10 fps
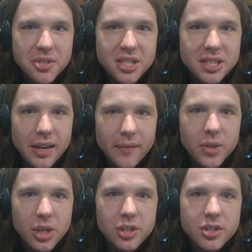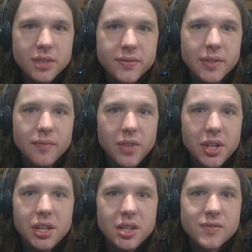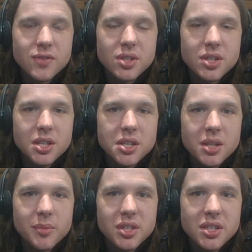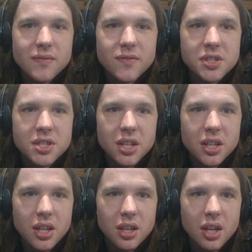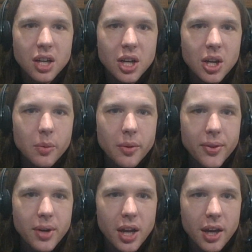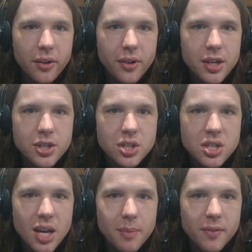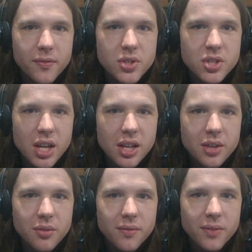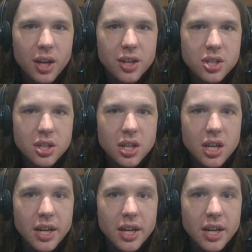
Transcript: the definition of convenience for a CHWC facility, with an adoration chapel for silent reflection,